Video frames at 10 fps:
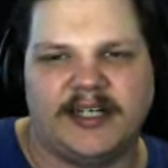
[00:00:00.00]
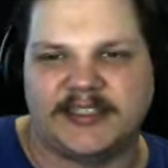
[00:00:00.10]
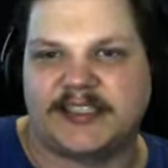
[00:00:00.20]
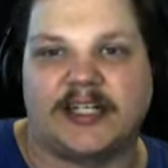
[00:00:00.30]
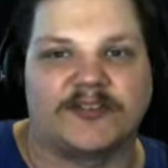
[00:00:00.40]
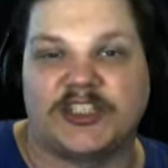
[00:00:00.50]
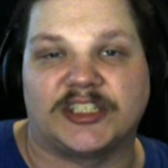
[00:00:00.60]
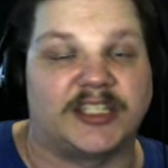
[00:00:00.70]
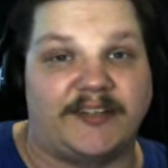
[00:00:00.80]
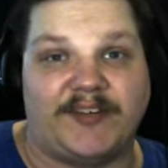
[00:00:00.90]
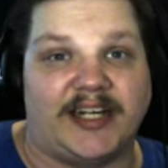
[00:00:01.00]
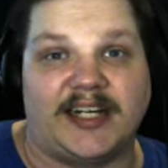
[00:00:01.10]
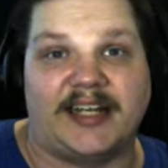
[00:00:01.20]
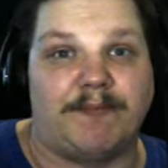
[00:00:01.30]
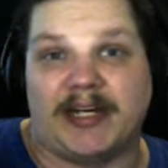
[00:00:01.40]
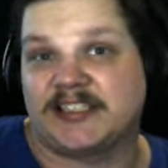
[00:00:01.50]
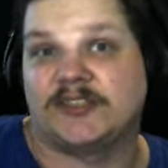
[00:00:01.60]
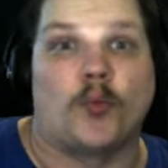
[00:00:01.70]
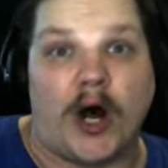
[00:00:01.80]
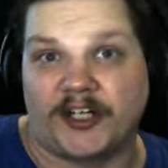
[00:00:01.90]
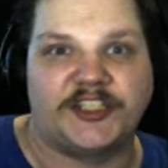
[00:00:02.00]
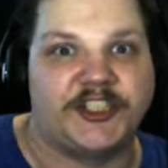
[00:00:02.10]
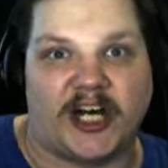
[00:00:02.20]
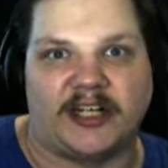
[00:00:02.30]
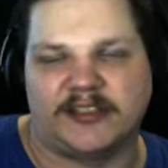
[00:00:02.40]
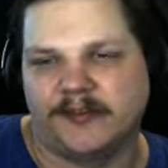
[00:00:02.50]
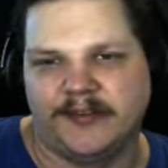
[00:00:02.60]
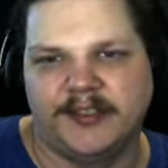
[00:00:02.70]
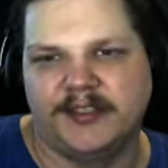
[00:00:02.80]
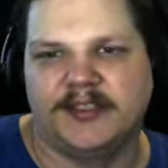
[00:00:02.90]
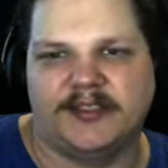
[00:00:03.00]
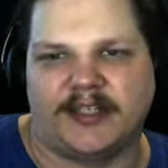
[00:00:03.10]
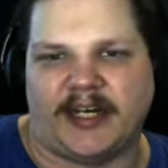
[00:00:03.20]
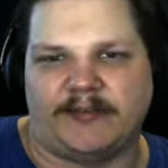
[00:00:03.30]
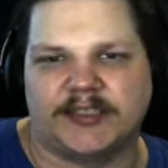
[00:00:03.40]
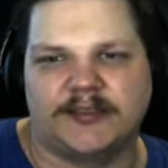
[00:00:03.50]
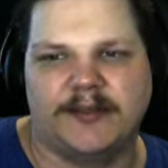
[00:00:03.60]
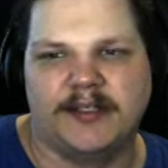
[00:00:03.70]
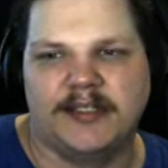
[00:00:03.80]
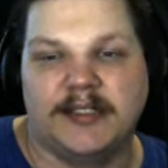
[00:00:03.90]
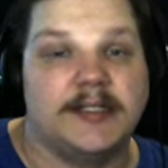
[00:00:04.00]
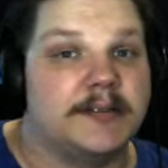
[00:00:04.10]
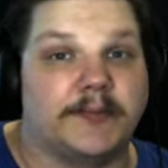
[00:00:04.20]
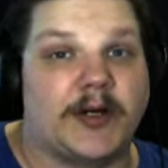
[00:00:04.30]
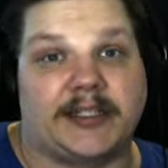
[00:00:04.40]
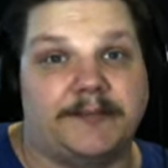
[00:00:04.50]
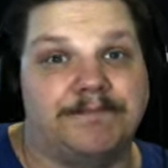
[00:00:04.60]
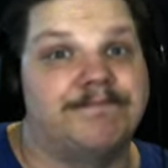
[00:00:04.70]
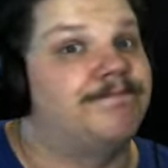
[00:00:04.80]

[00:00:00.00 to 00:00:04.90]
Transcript: instead of just leaving them as one-shot games. But,